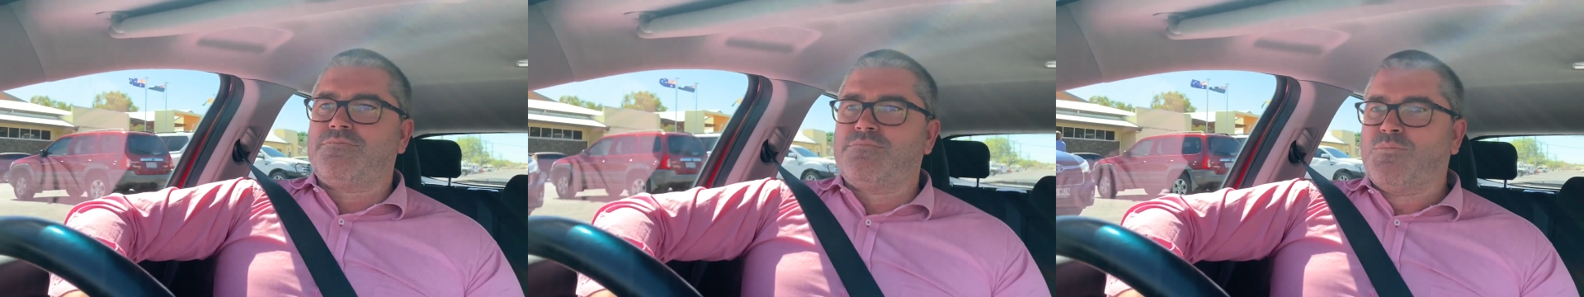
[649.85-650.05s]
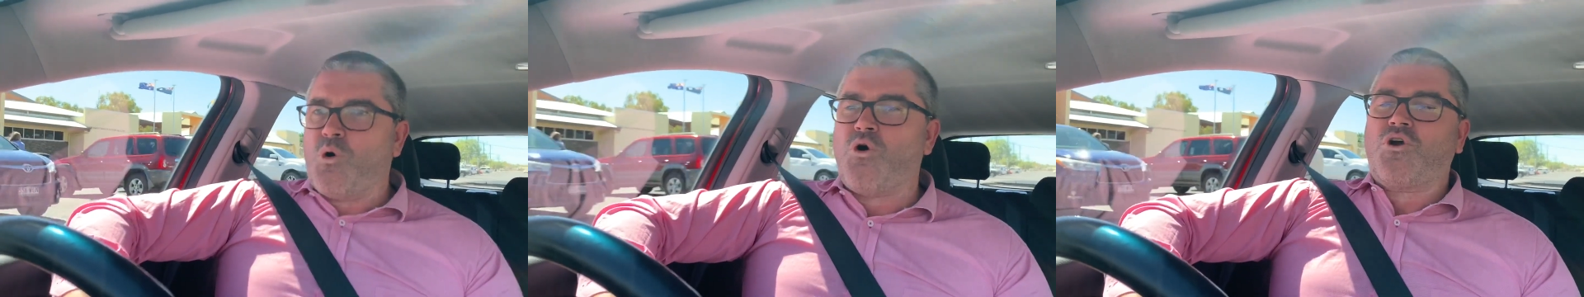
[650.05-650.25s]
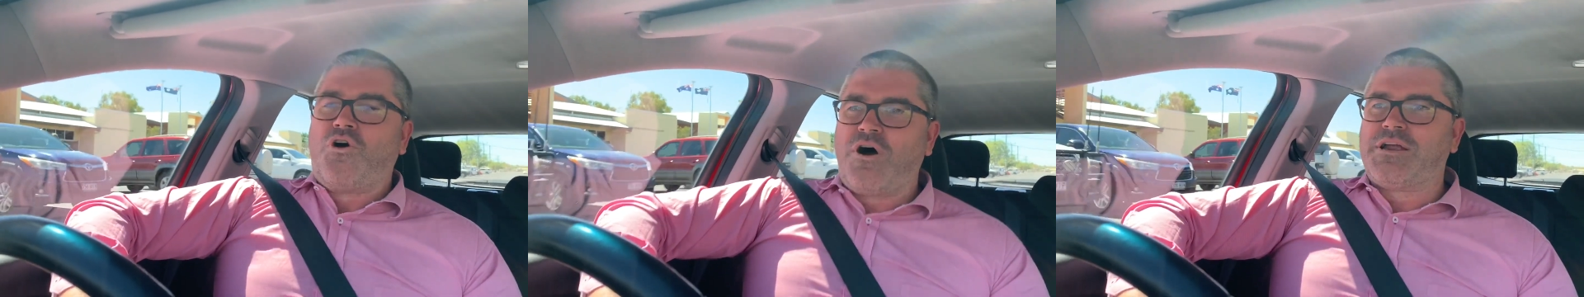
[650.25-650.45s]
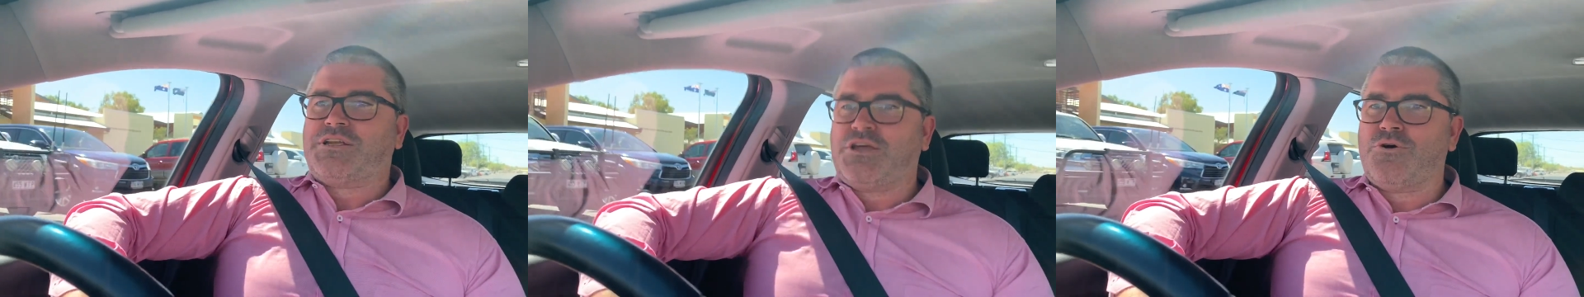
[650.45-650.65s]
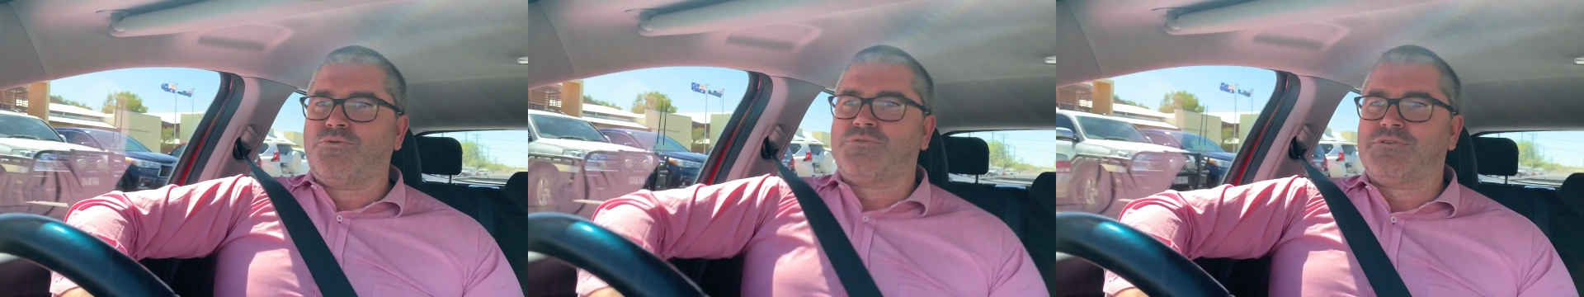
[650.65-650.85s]
more
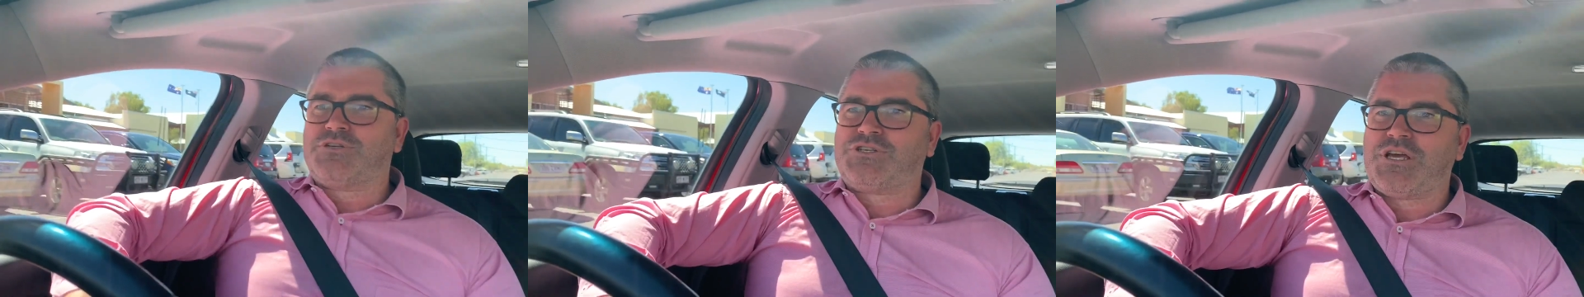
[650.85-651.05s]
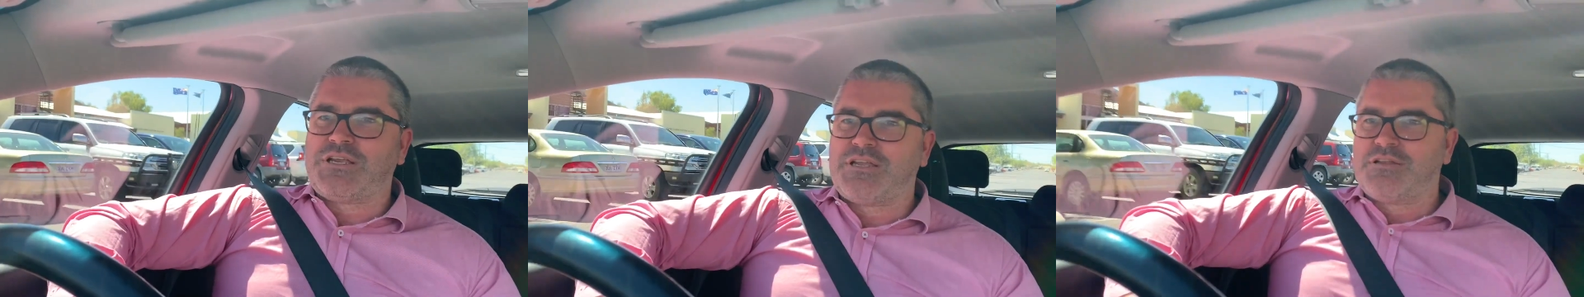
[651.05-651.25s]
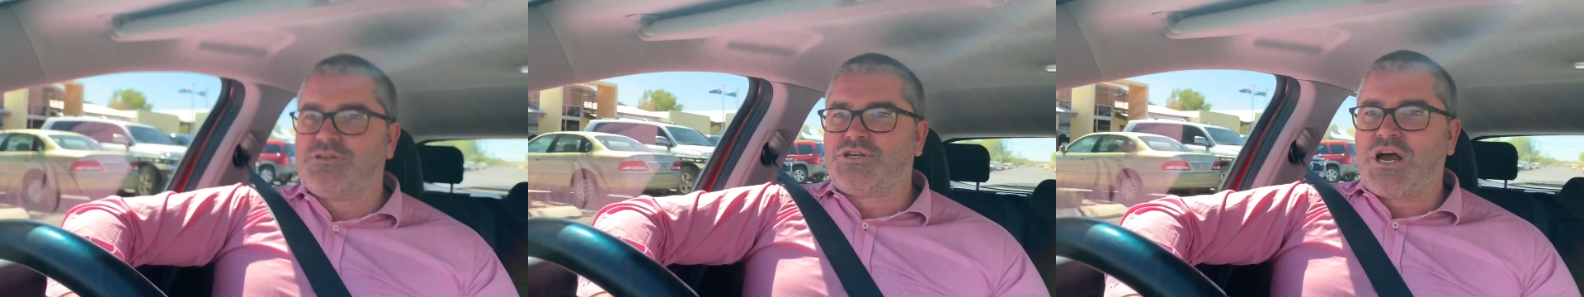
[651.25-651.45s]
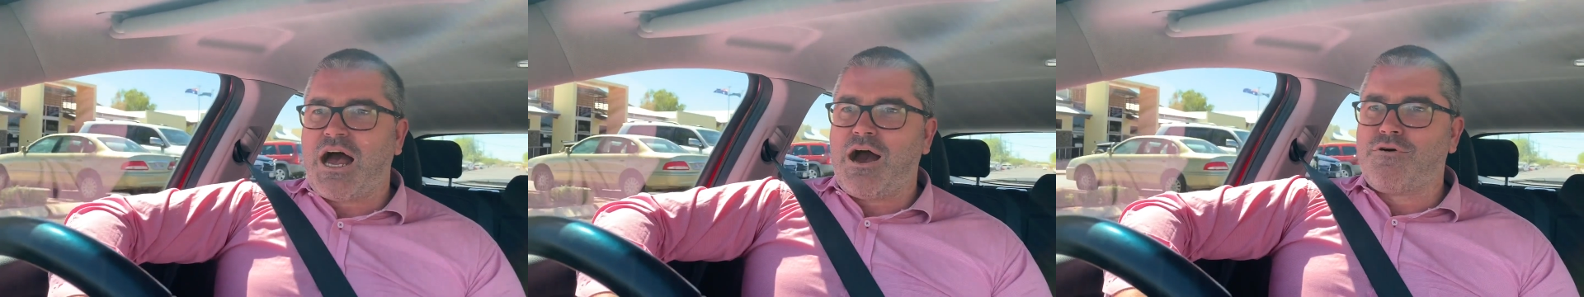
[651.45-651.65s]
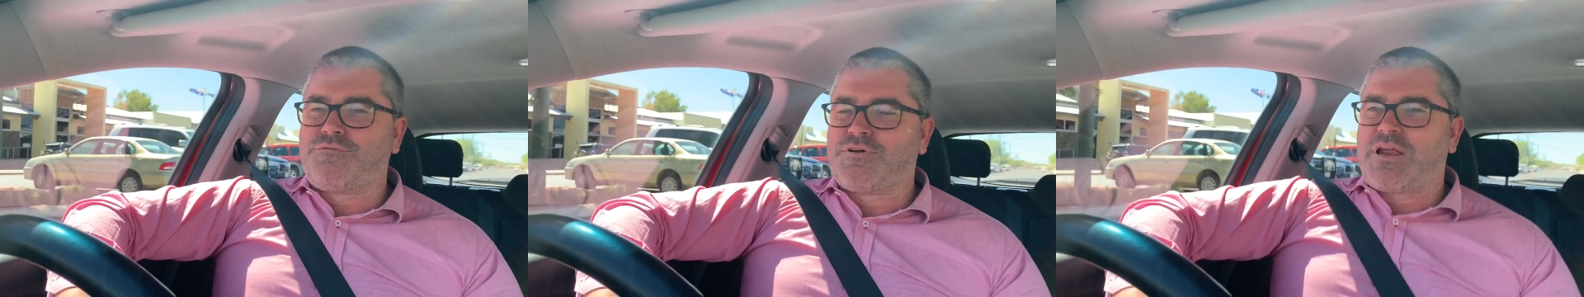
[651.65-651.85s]
ideal than sitting in
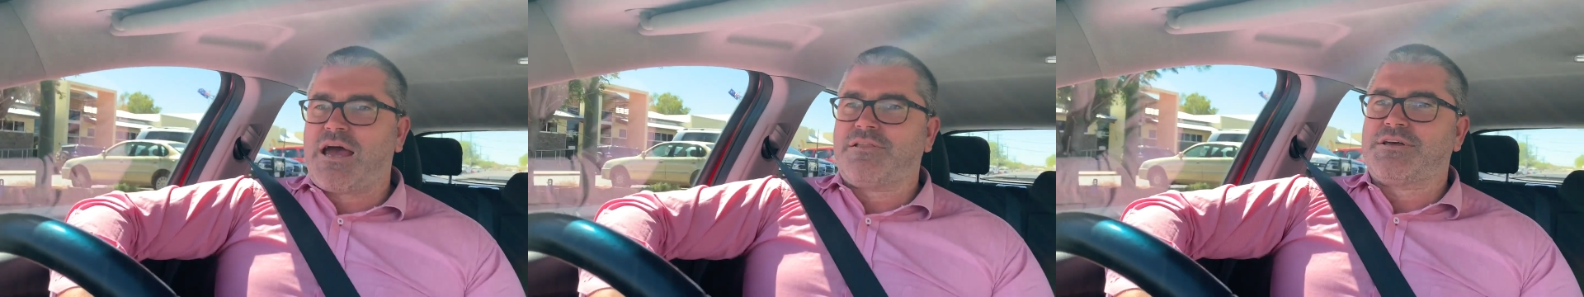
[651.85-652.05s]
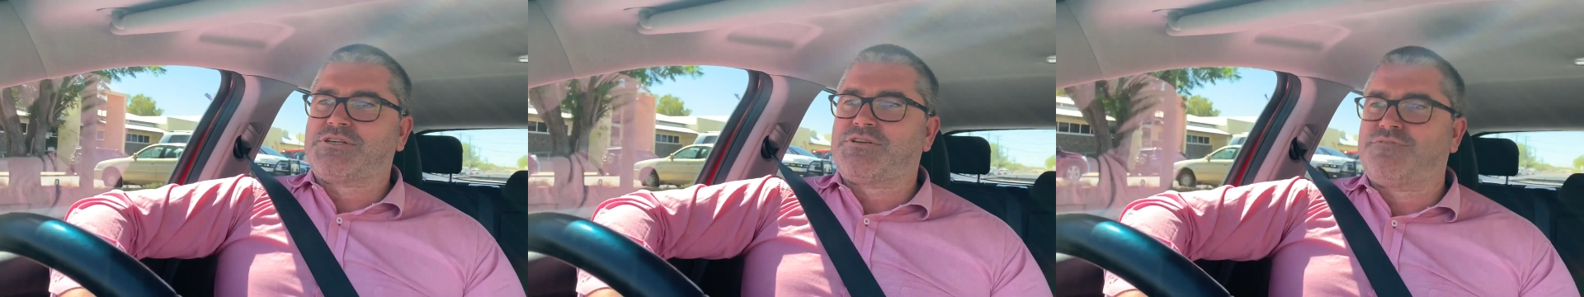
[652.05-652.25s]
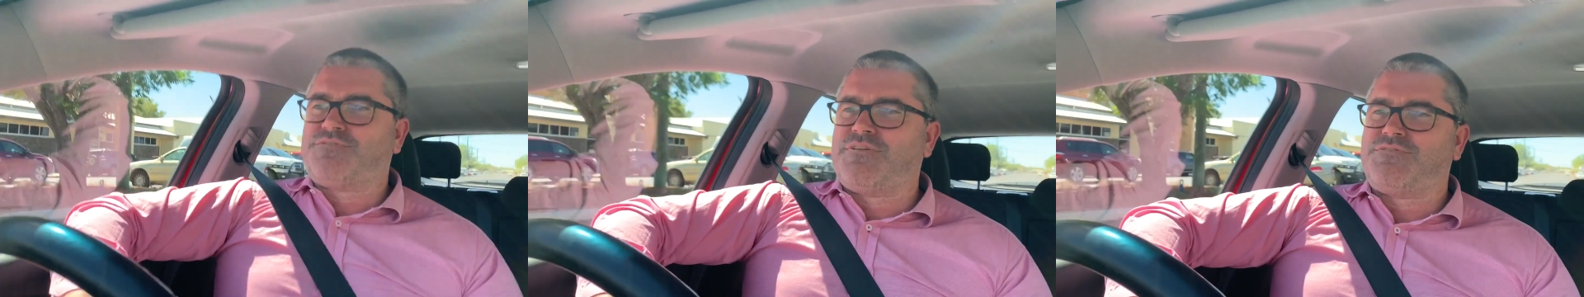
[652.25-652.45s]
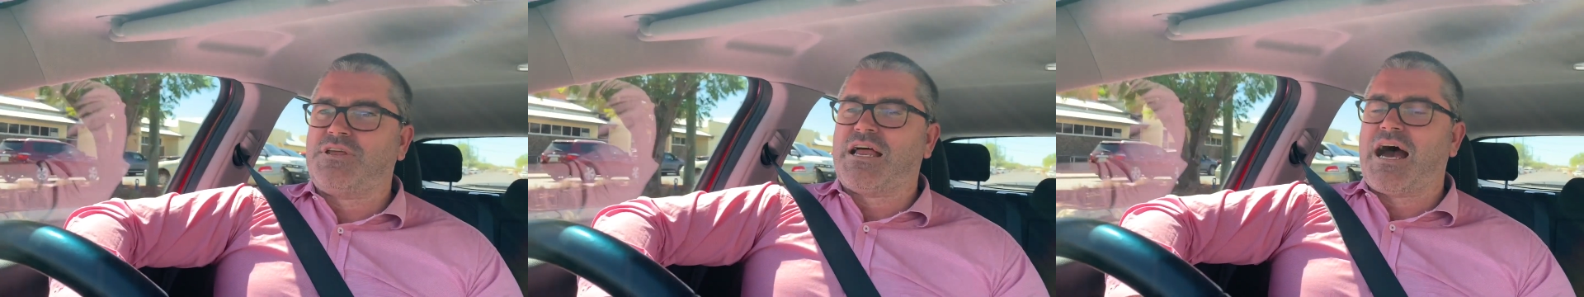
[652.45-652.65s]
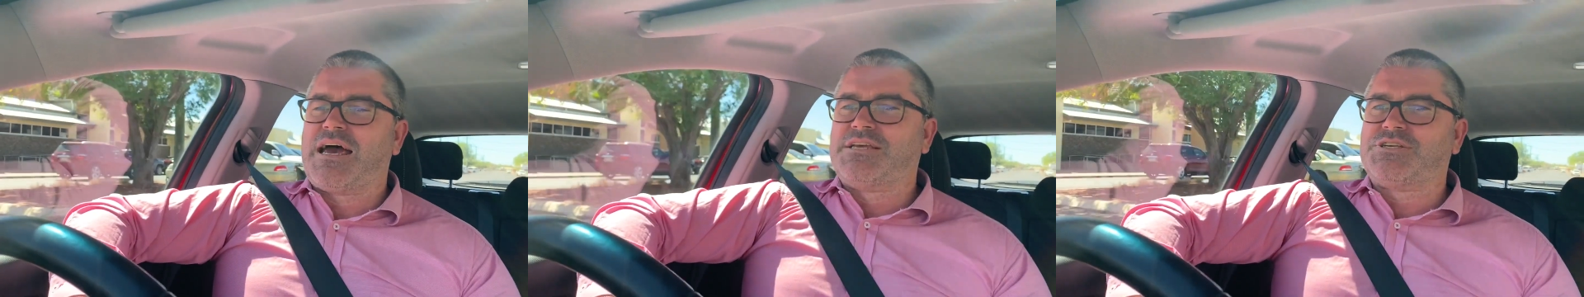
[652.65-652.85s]
jail for no less than 50
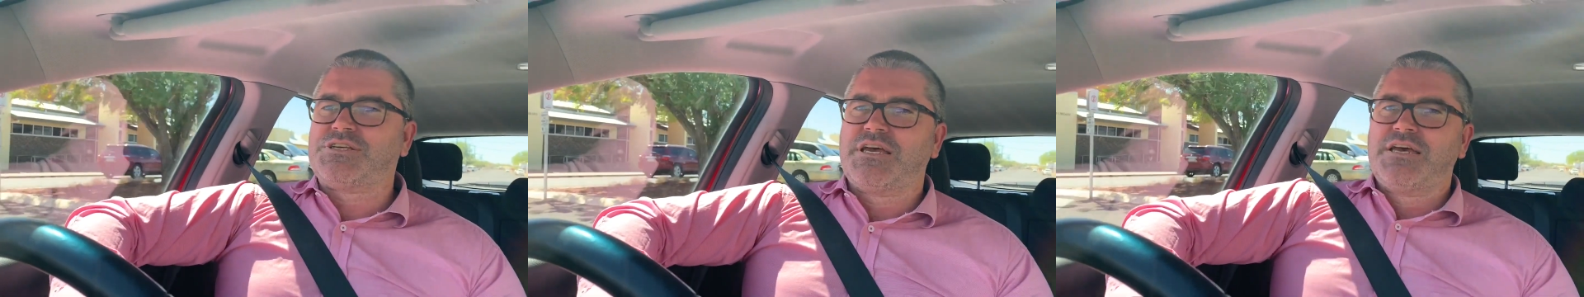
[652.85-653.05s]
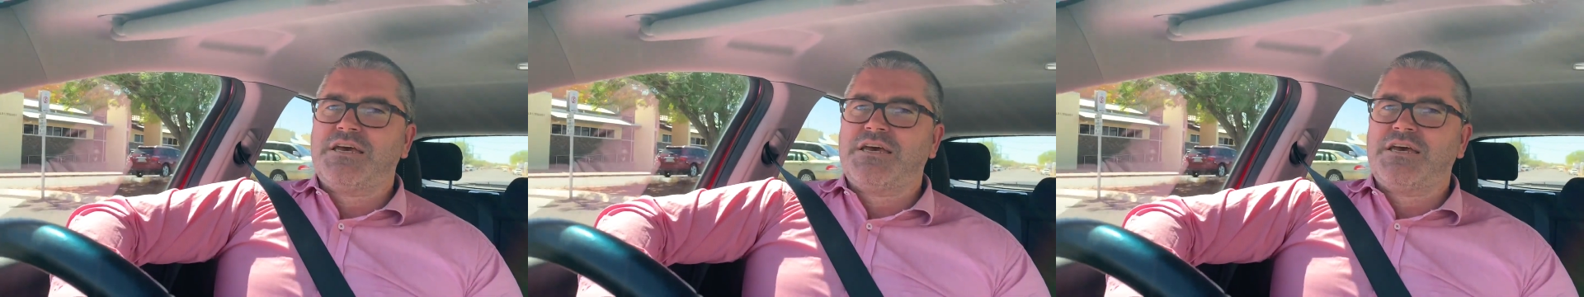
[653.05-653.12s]
days.